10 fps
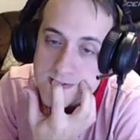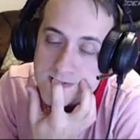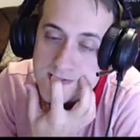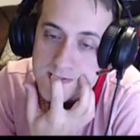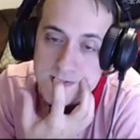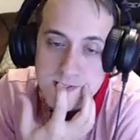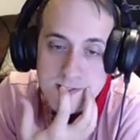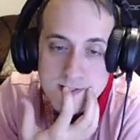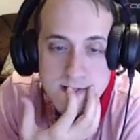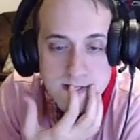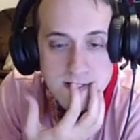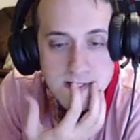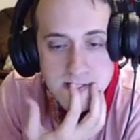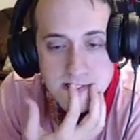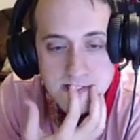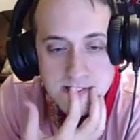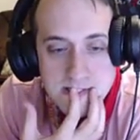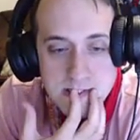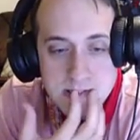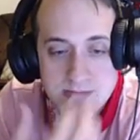map strategy a lot,
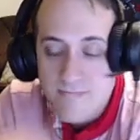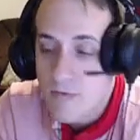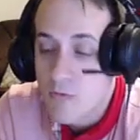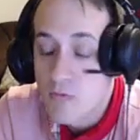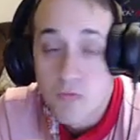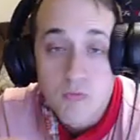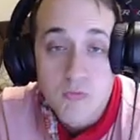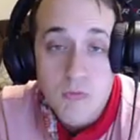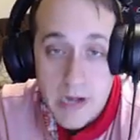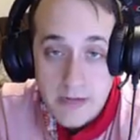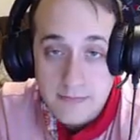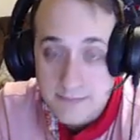but it's still